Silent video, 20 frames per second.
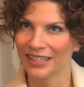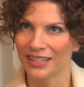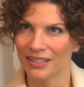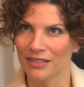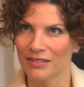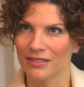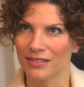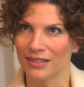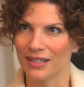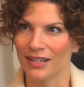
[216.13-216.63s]

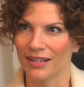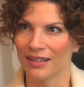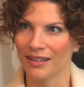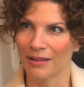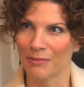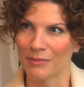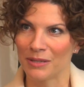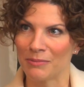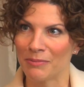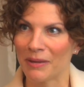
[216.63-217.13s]
because
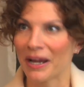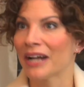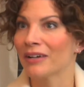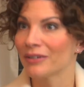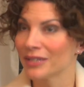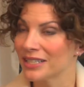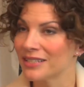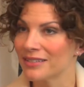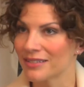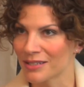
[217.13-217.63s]
I mean
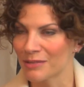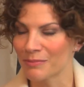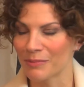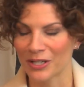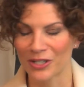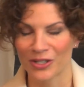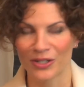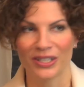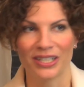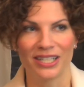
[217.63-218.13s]
Paris
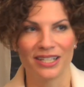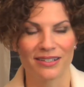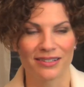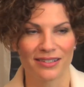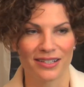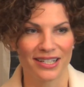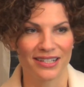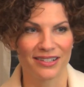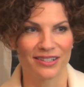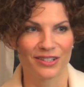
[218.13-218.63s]
especially
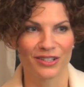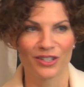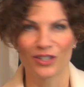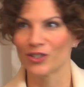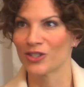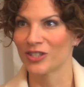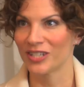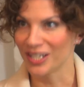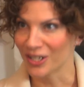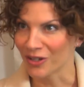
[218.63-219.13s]
is the
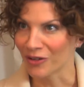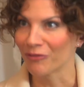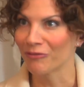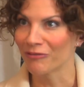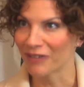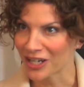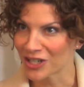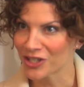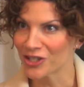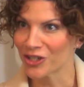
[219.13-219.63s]
city of
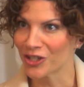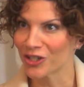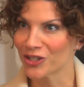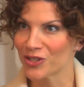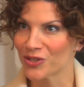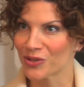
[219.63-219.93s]
fashion,